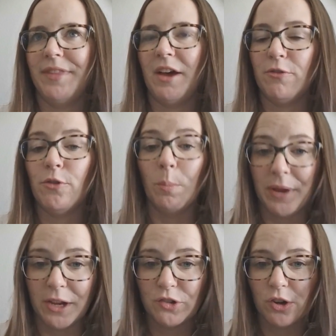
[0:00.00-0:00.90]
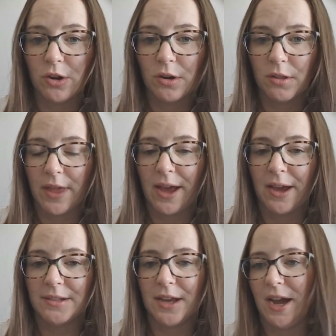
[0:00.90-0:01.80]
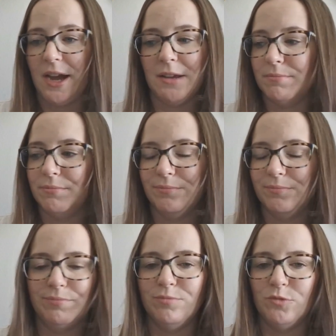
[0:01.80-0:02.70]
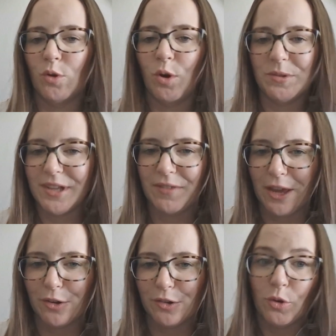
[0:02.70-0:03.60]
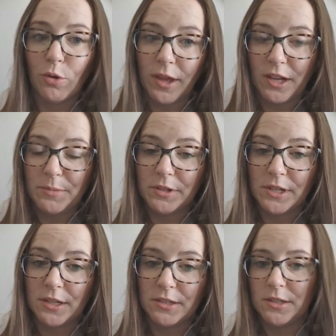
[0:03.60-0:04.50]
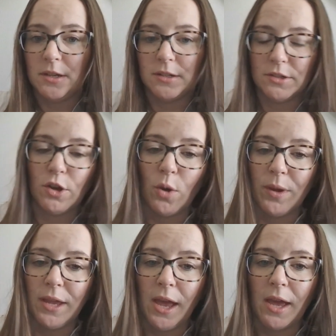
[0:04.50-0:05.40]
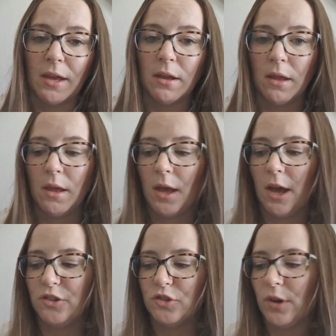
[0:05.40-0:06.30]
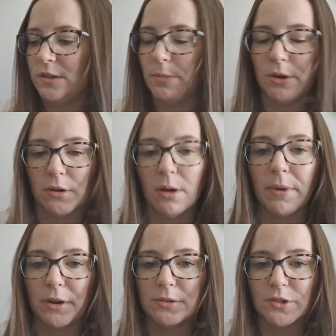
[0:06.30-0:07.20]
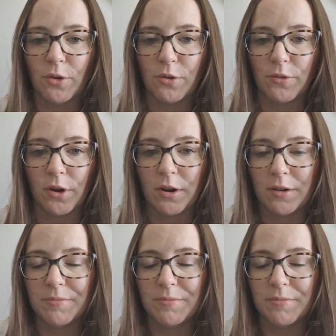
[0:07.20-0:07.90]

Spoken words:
full picture that I don't always have the energy or the expertise to go and get, just creates a better result overall.